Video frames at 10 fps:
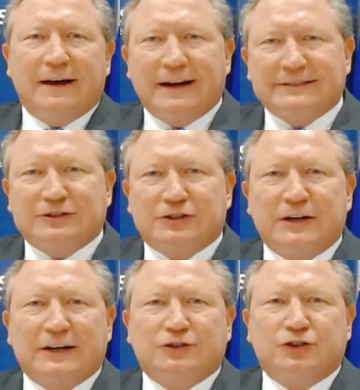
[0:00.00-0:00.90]
And let's
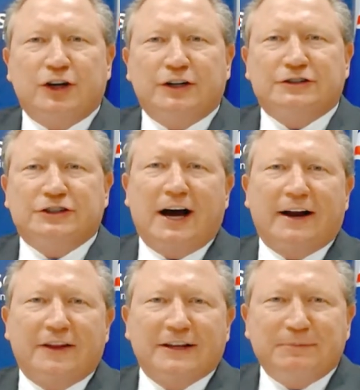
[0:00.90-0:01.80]
now turn to
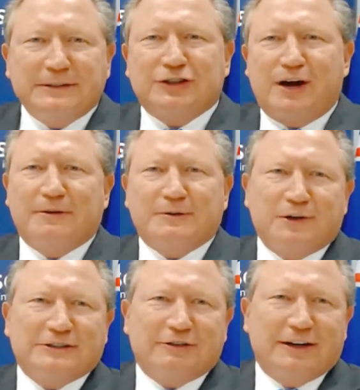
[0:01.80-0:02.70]
China. There's been so much
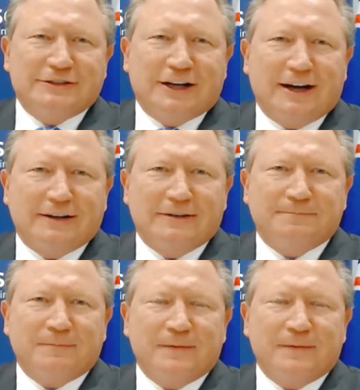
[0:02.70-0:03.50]
press around China